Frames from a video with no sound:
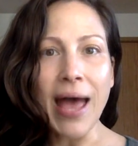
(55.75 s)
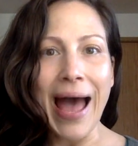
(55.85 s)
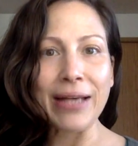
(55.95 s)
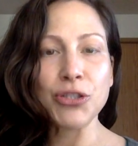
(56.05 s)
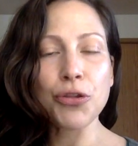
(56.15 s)

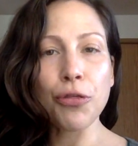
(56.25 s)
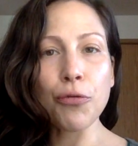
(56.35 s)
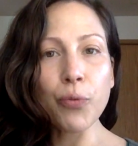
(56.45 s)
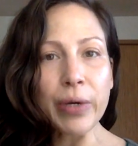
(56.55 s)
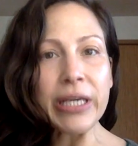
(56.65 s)
has
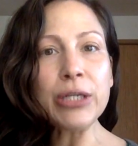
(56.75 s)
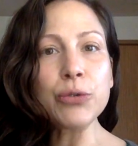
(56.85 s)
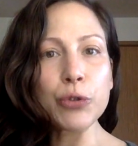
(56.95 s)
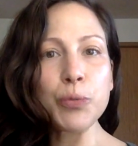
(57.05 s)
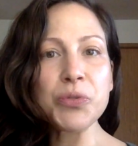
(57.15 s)
3
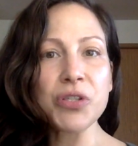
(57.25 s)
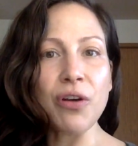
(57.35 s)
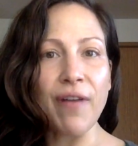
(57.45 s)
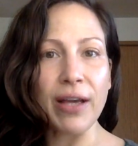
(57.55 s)
groups of